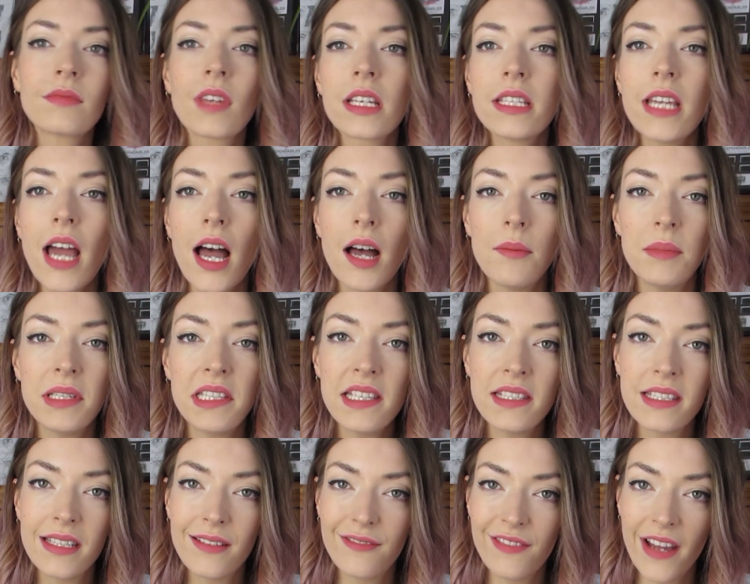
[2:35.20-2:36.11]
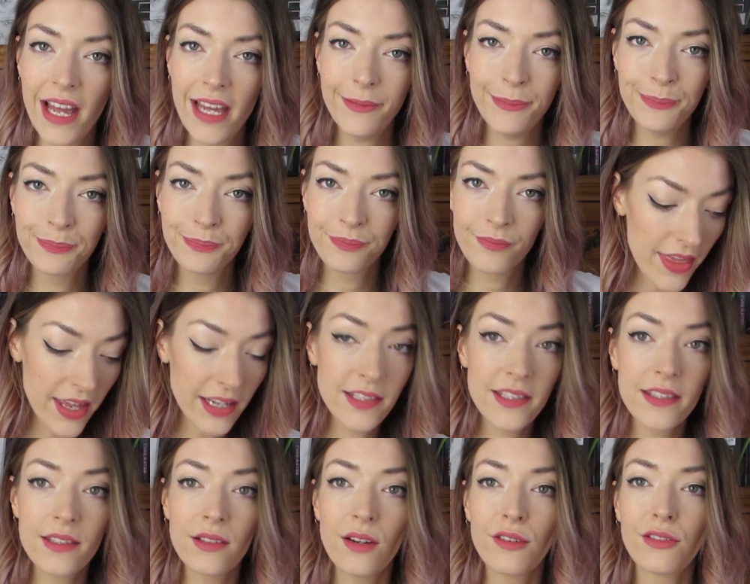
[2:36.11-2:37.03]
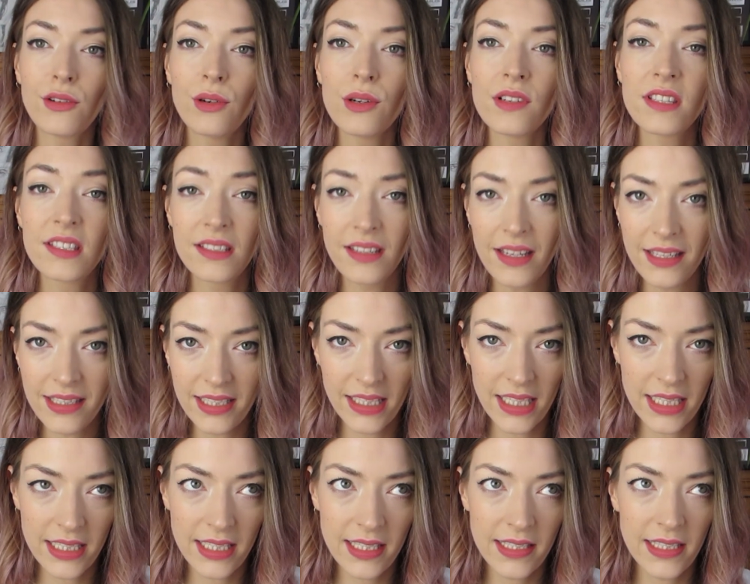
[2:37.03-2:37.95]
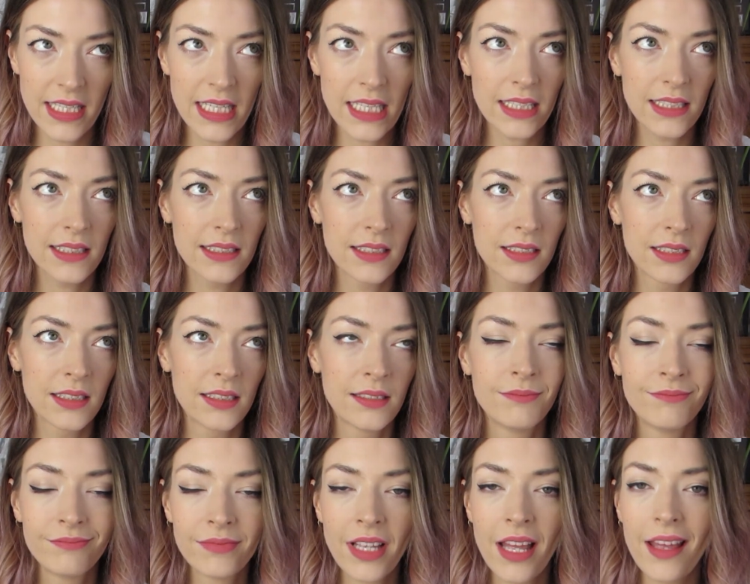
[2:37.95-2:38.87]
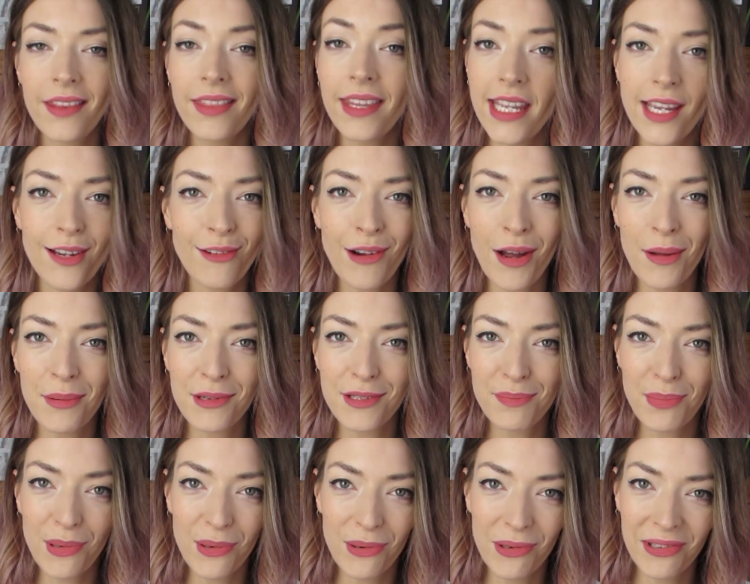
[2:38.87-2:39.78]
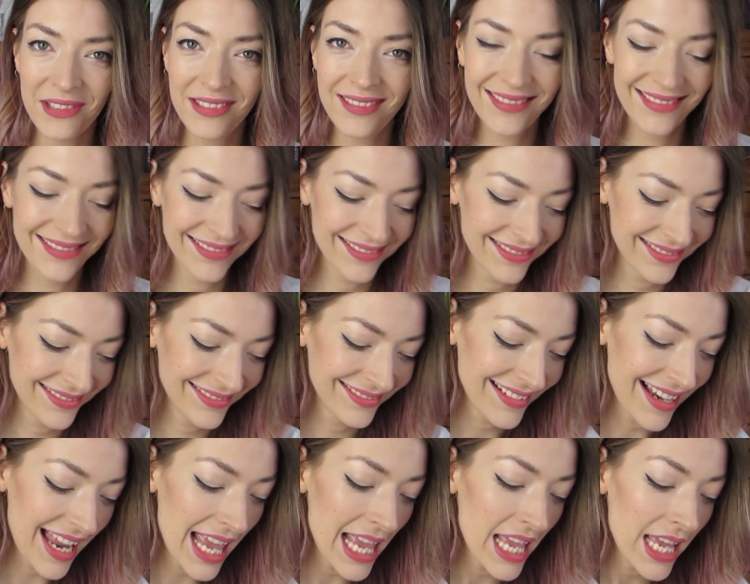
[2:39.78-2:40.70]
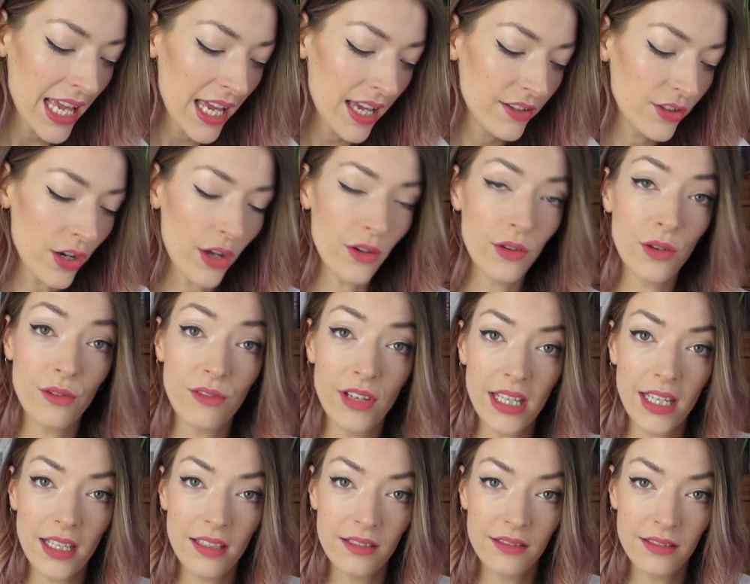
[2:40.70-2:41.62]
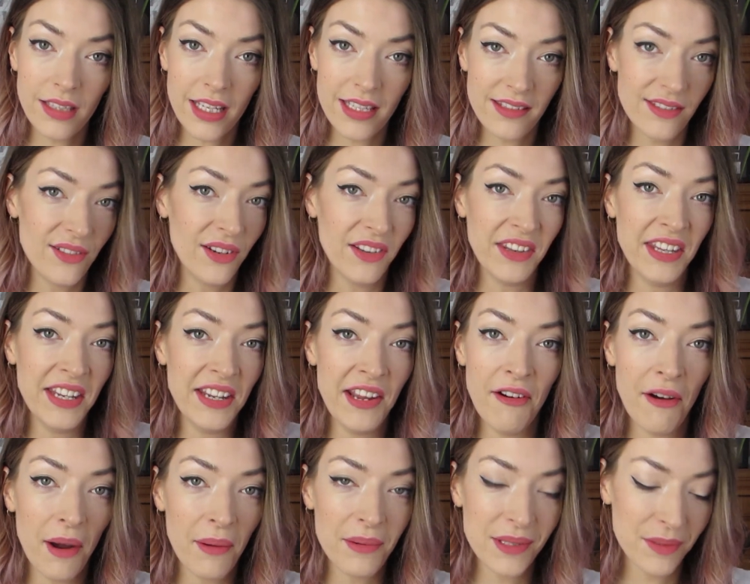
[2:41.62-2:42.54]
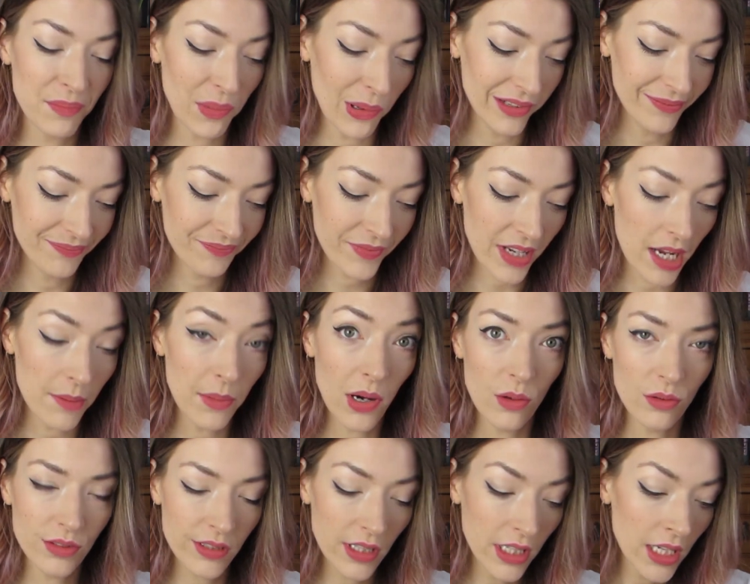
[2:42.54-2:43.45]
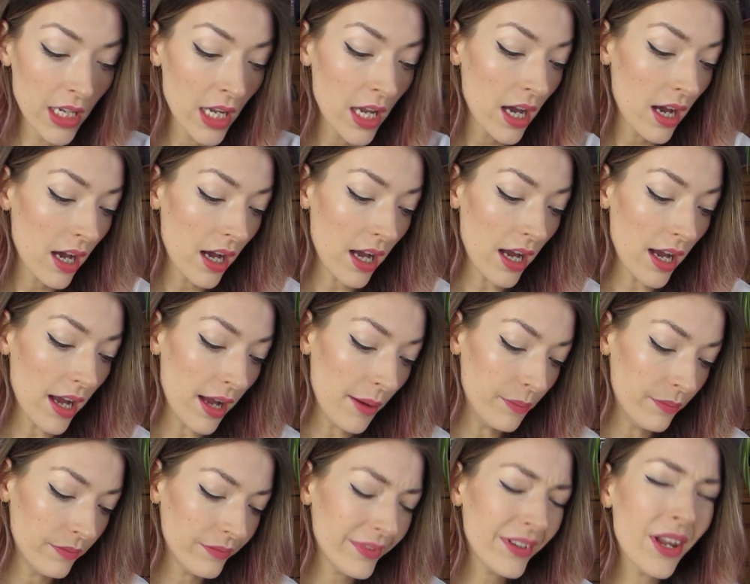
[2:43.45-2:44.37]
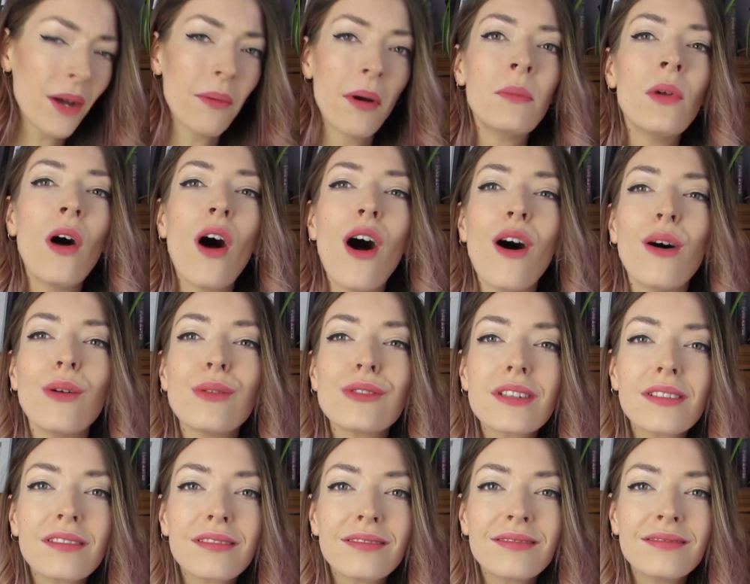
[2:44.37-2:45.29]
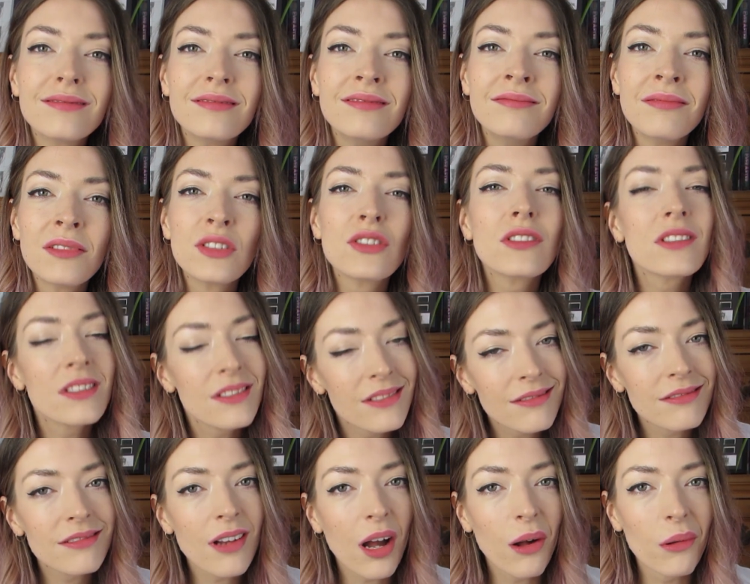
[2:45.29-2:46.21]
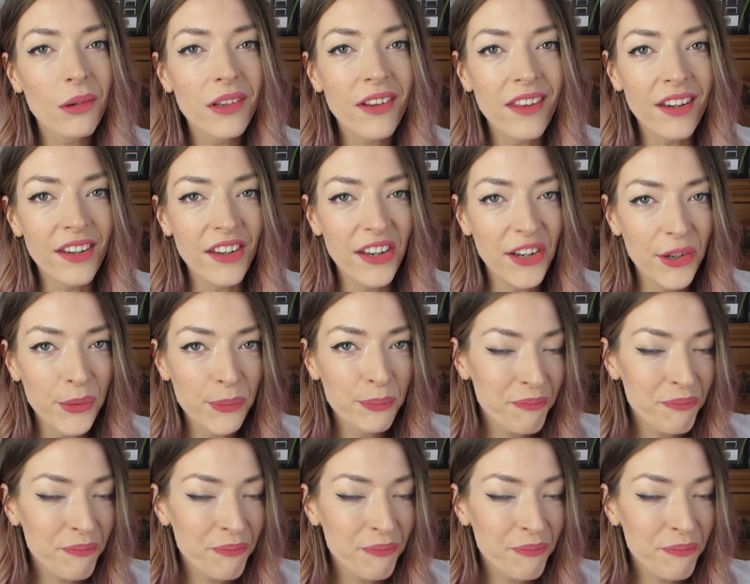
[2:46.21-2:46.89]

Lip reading: Yeah, I'm a Disney fan. This, of course, 1996, the year I was born. No, not really. It's not the year I was born. I'm old. No, I'm not old. Just older than you.